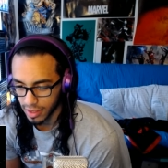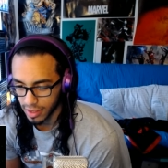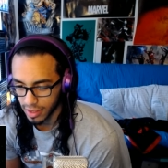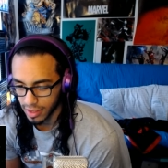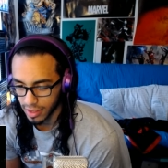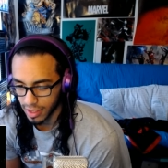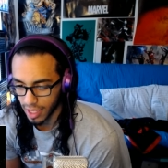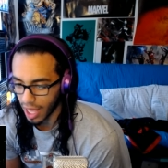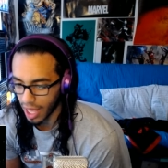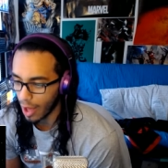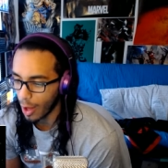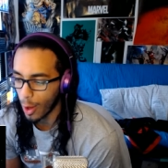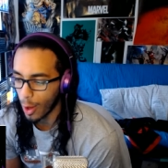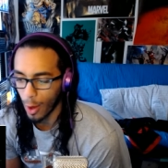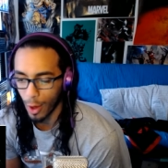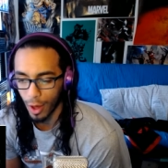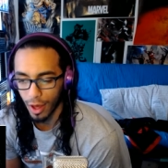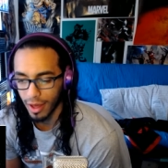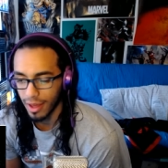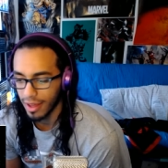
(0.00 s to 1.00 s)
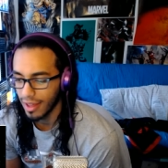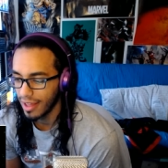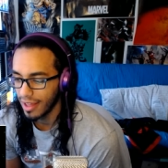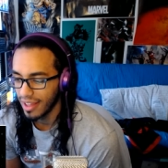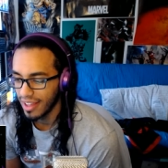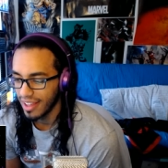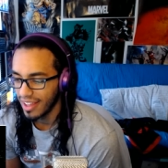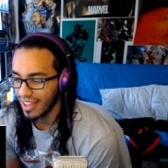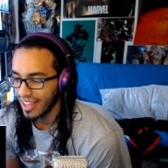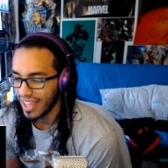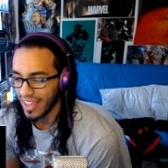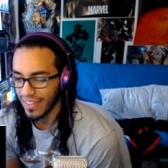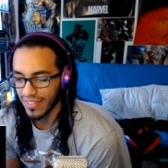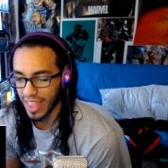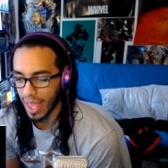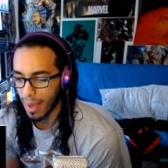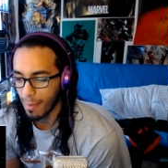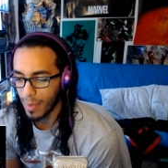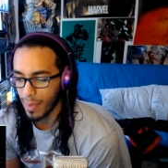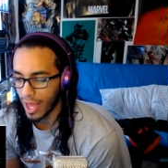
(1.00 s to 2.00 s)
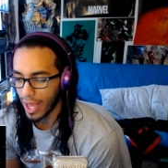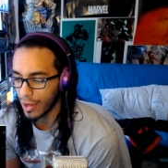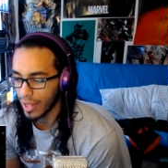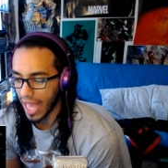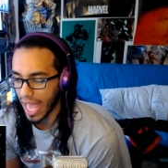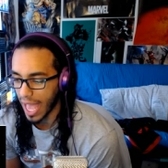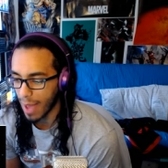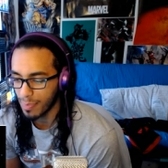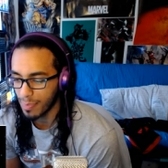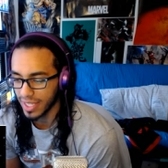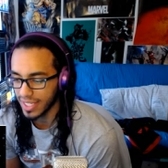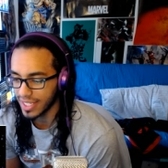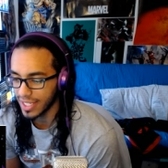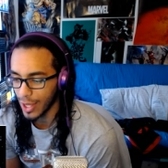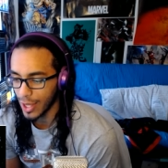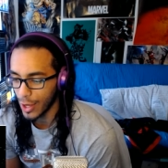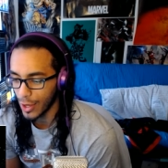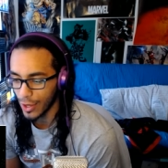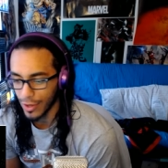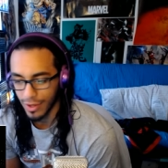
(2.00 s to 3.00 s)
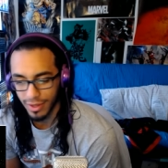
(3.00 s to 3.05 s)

Oh. If that battle happens, yo.